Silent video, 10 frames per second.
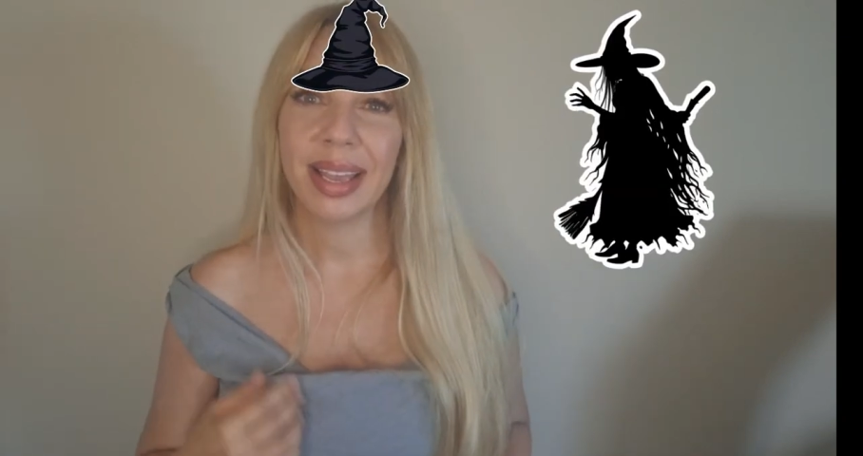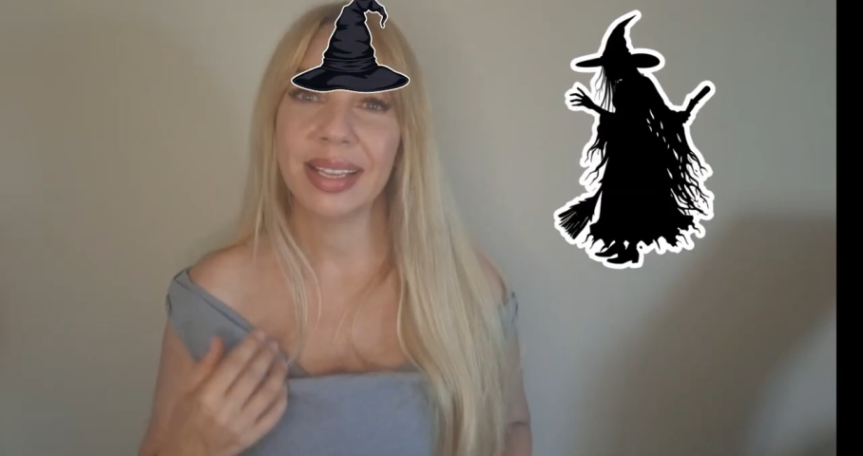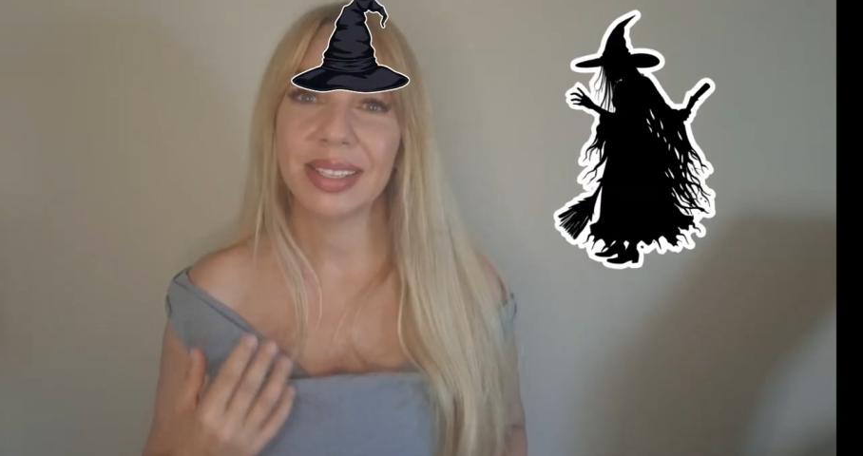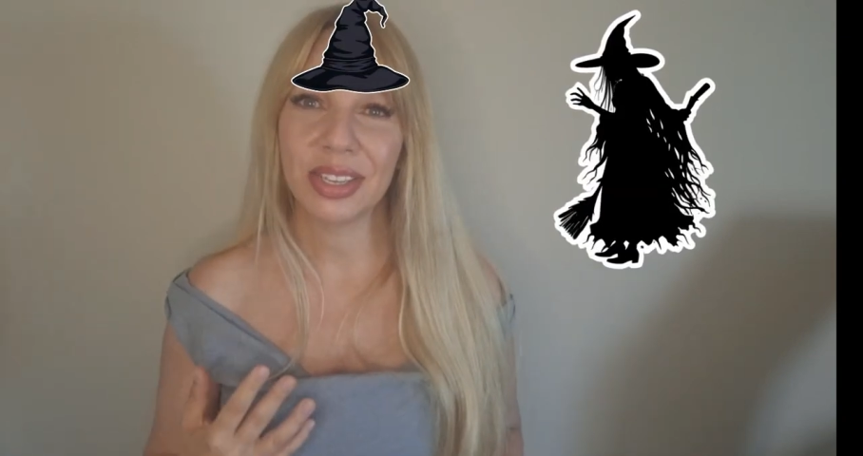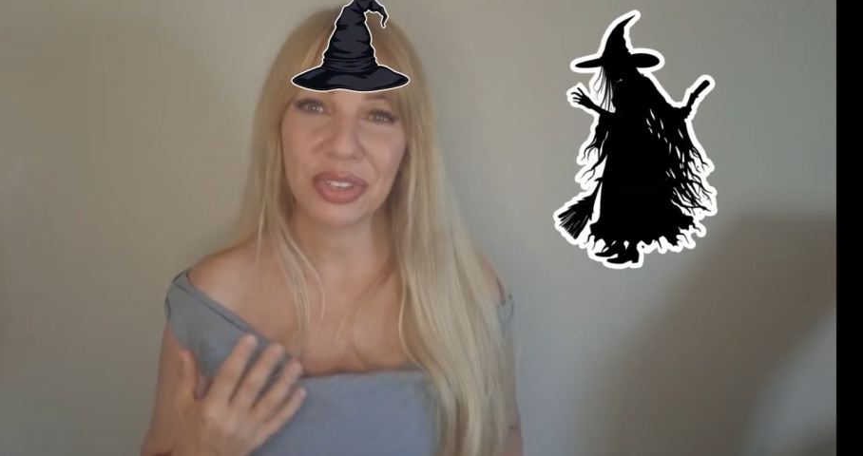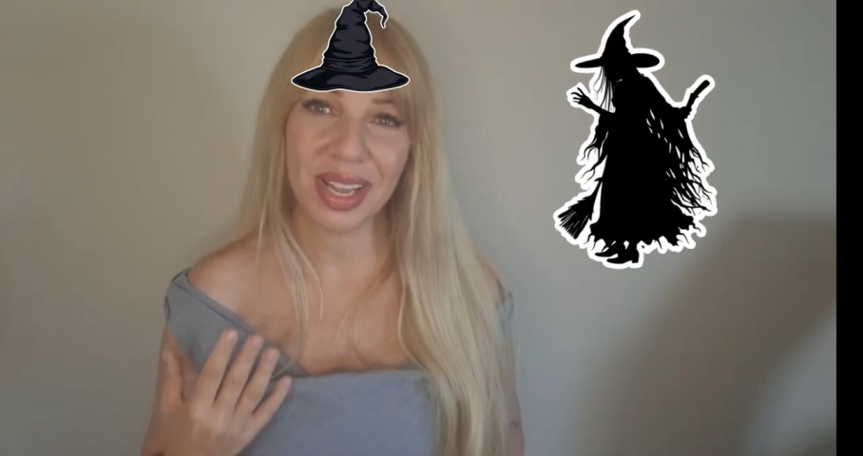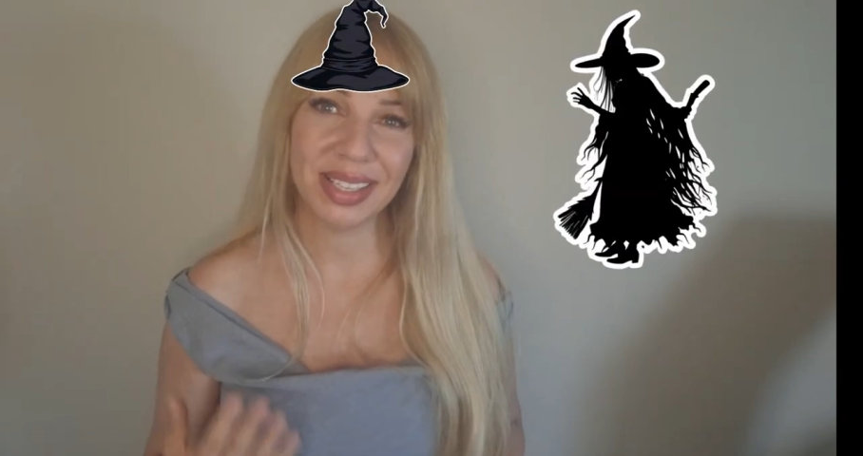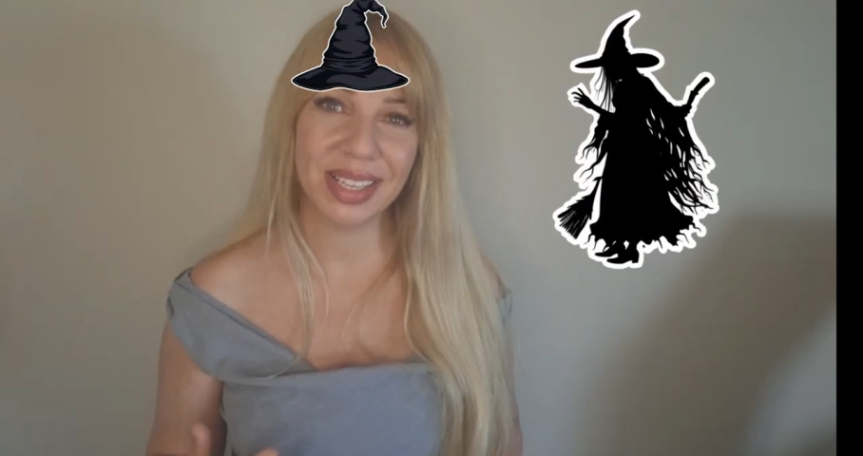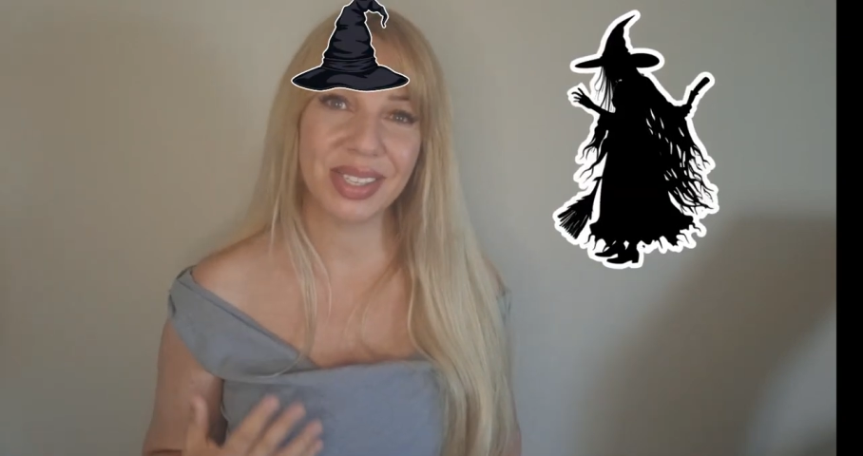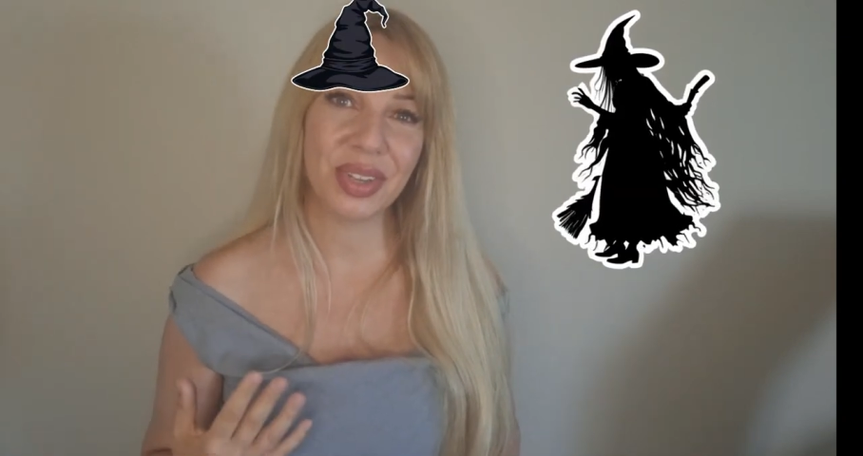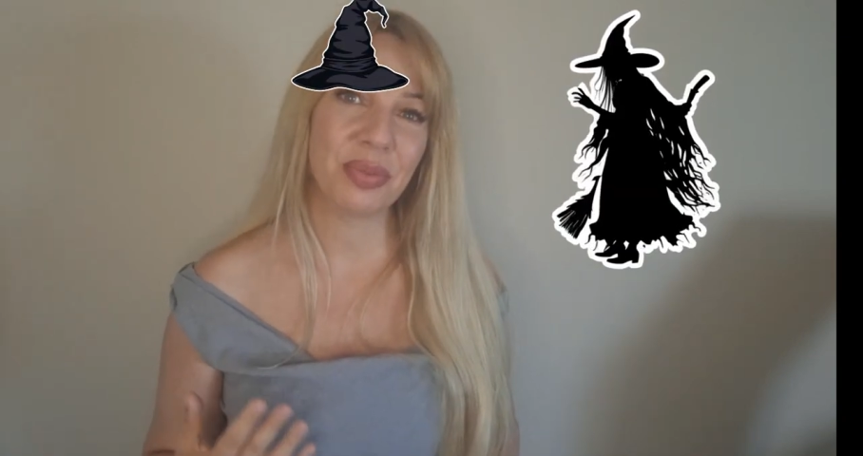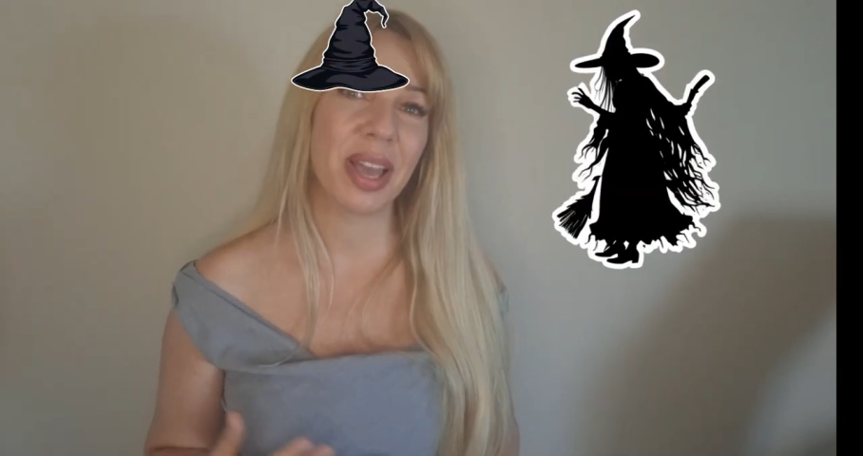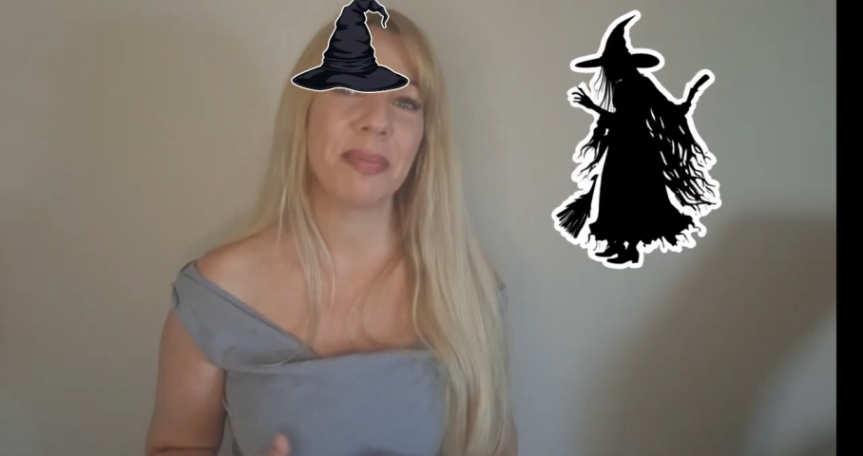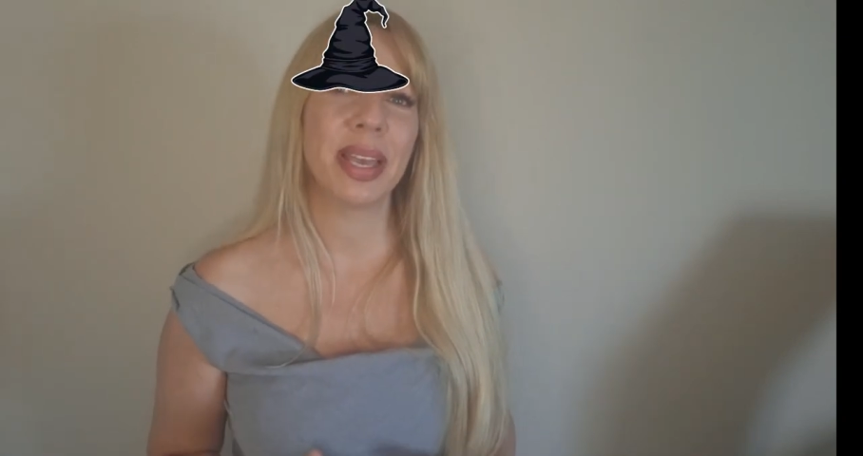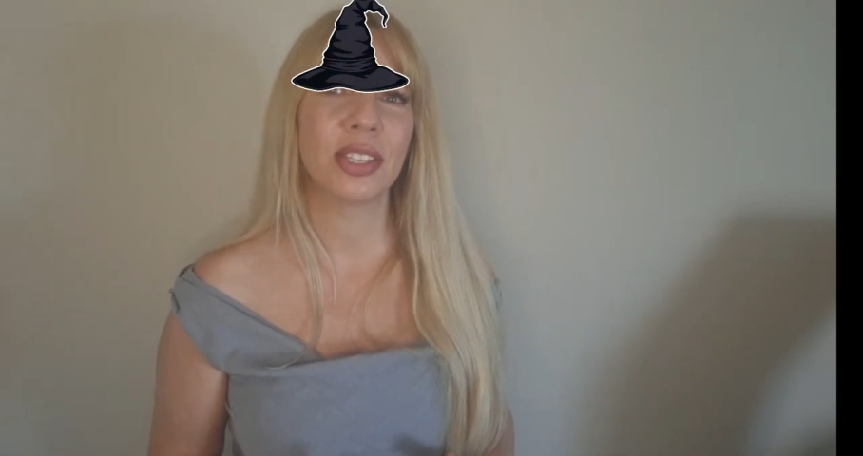In such cases, you
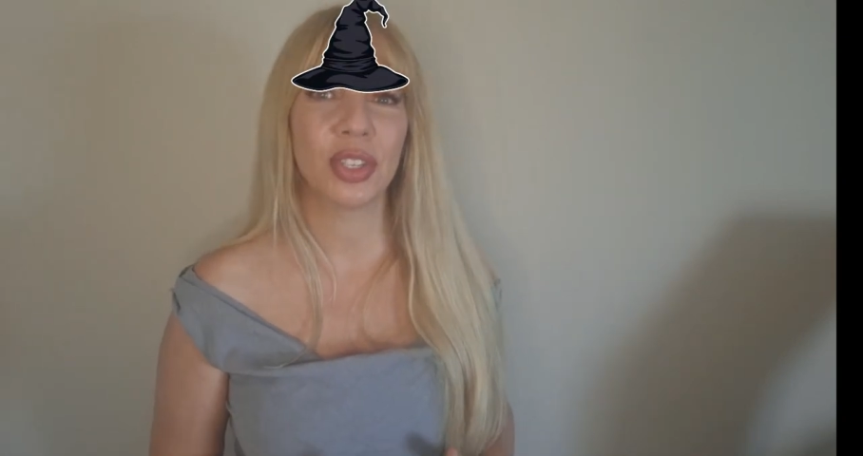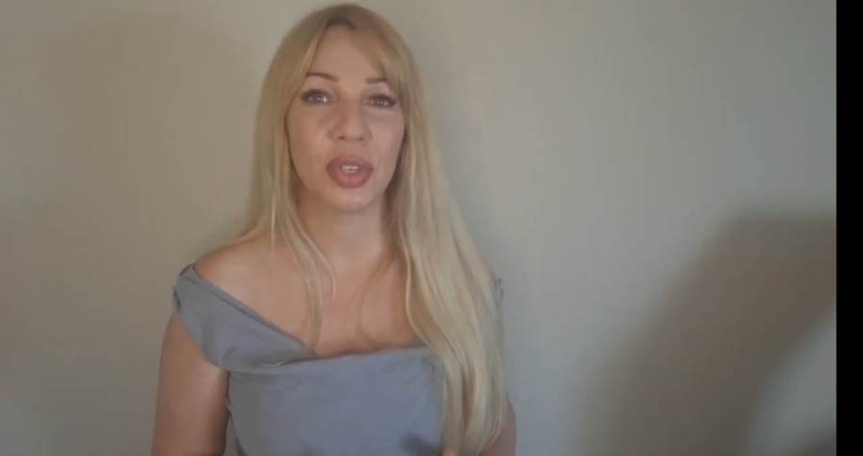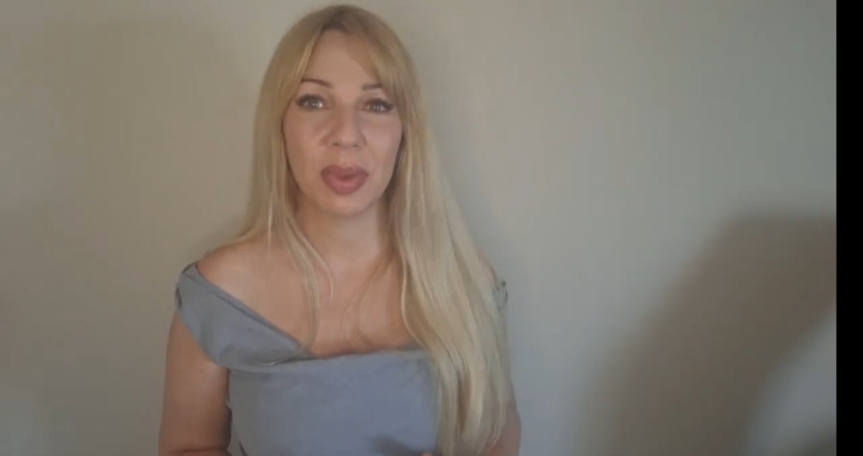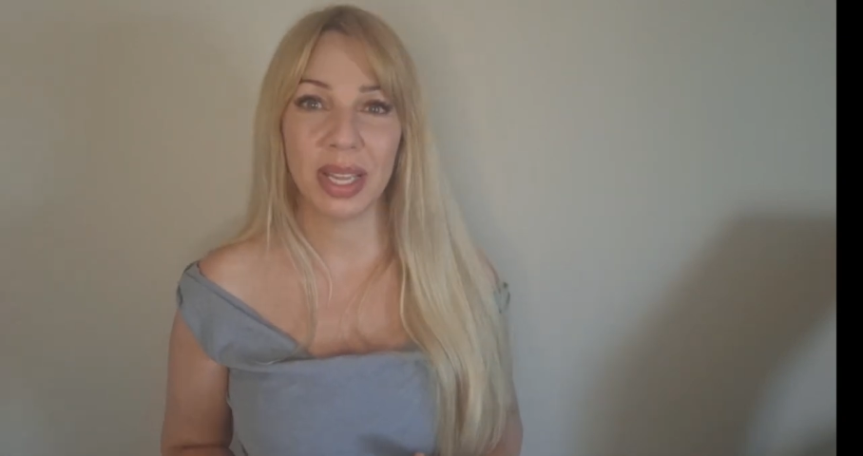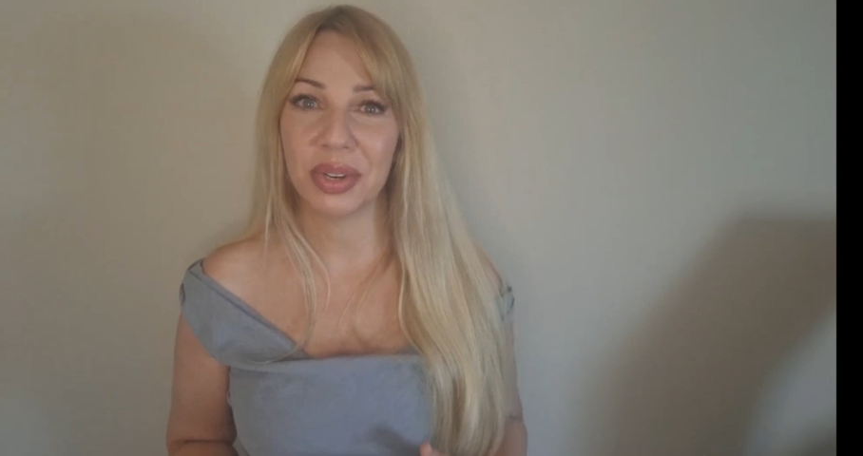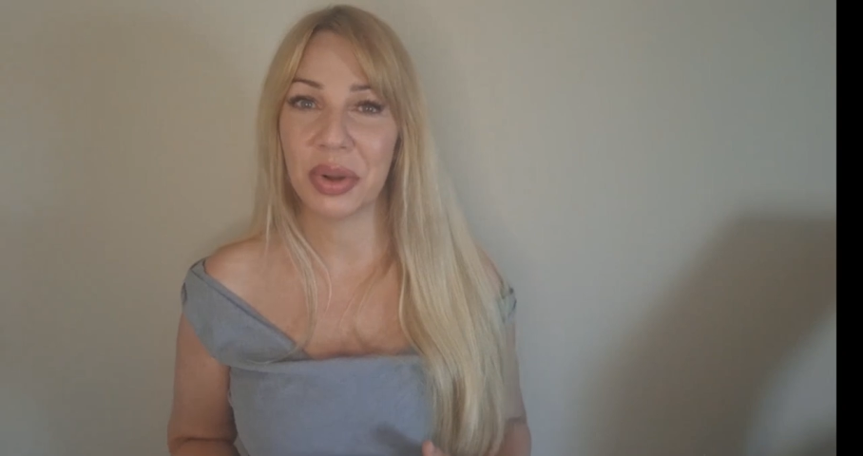might be assuming